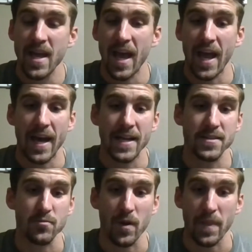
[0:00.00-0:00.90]

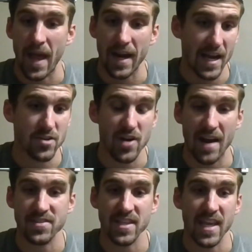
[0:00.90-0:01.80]
and when that guy
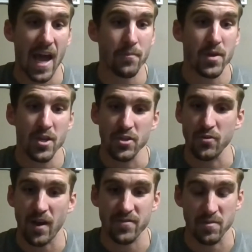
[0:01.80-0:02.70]
drives the gap,
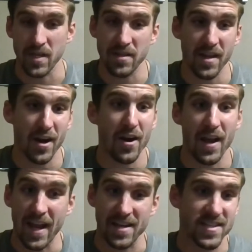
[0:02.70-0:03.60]
you have to be there,
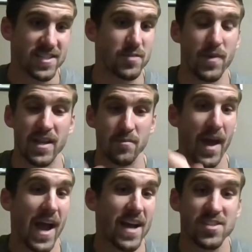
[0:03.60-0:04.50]
anticipate the
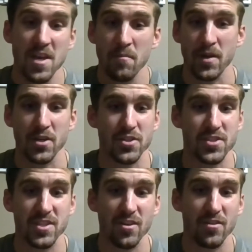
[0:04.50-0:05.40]
pass, but you're
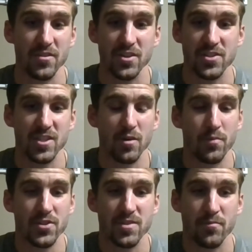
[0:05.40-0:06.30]
still
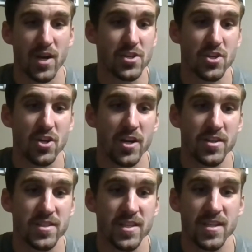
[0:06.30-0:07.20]
put some pressure on
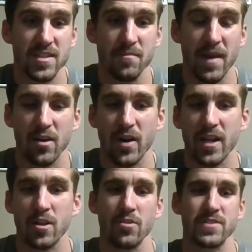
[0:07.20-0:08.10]
you to make great
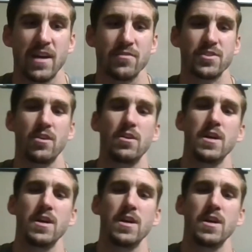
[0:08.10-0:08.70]
closeouts. So